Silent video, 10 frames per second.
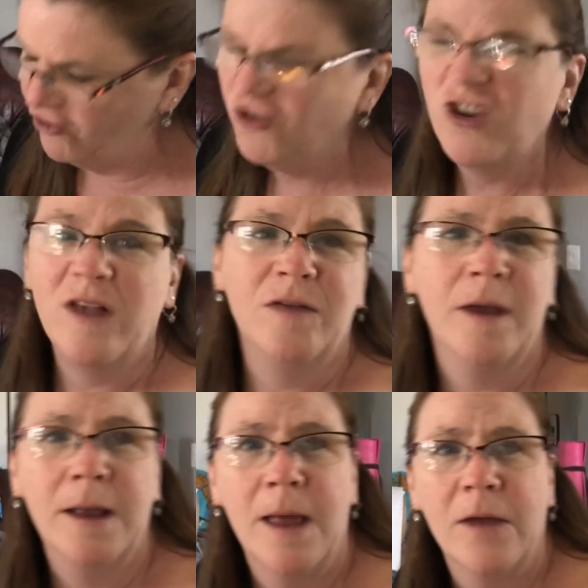just
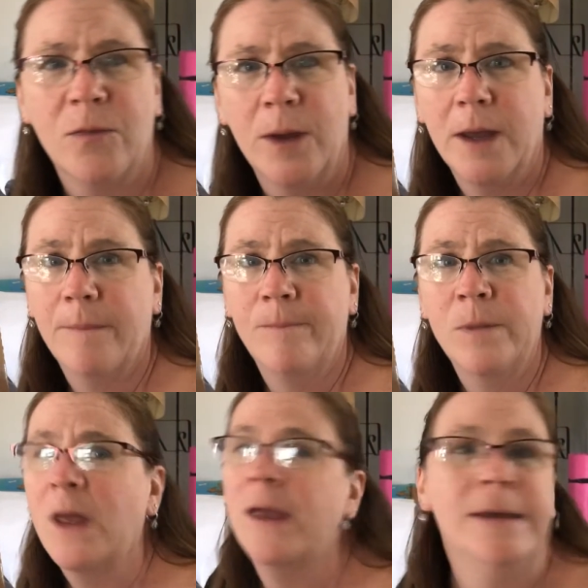like last week.
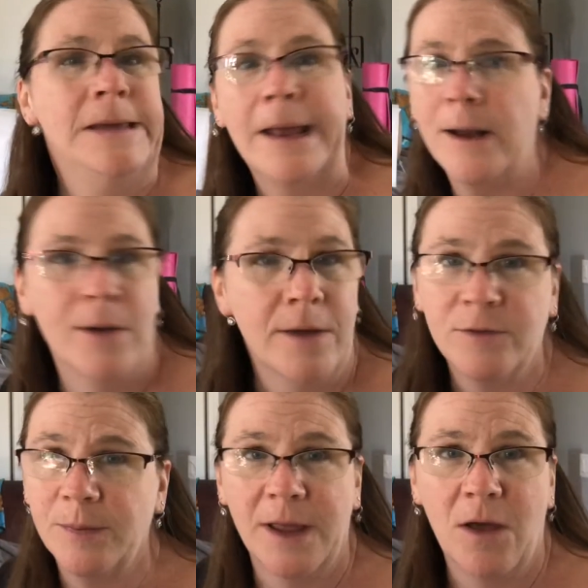You don't have to
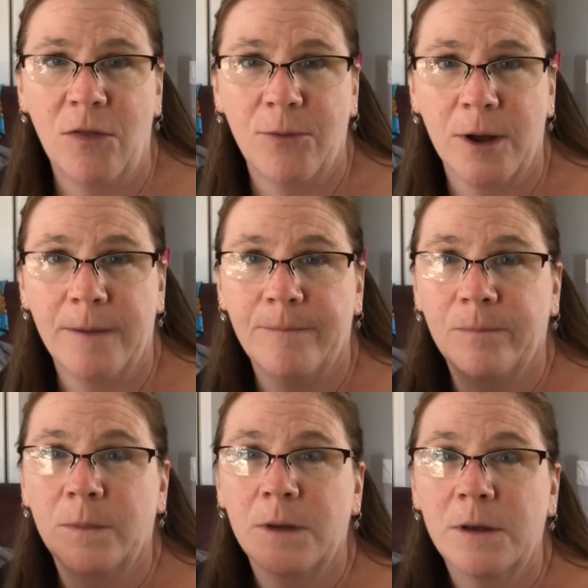play all 3.
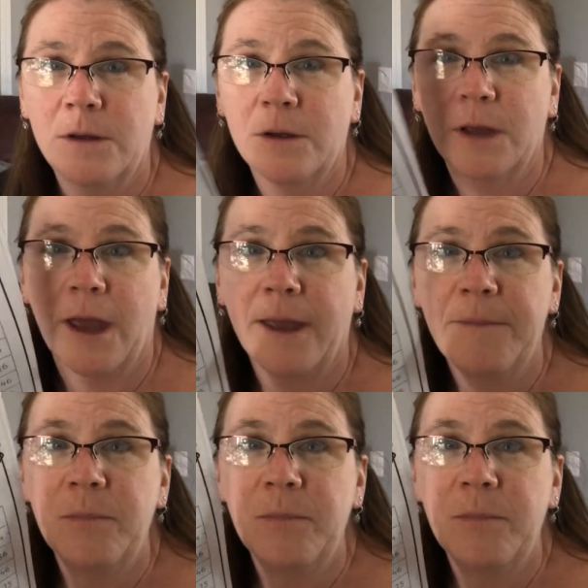Okay,